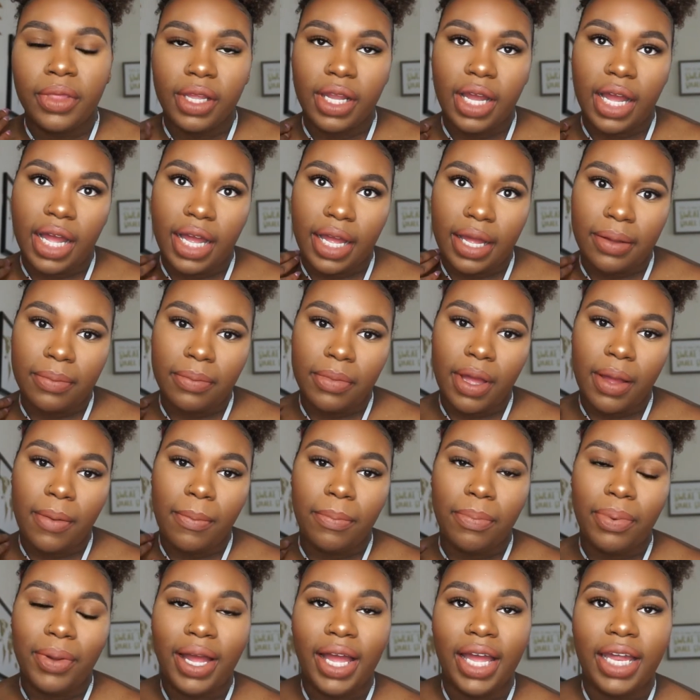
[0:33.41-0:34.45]

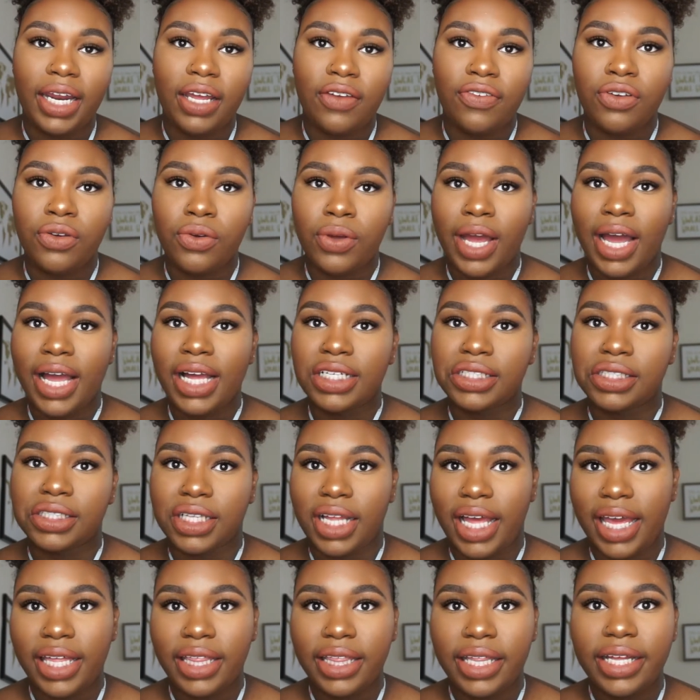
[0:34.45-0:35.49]
But if you guys
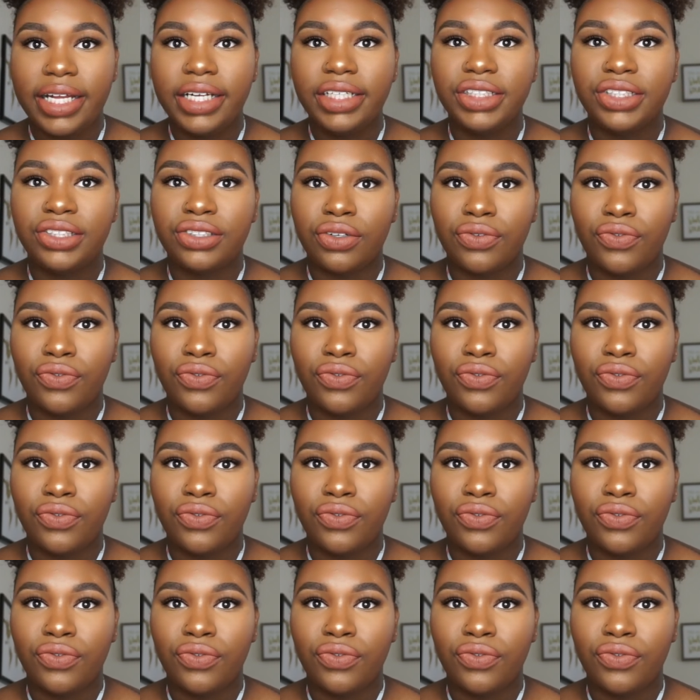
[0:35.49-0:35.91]
like this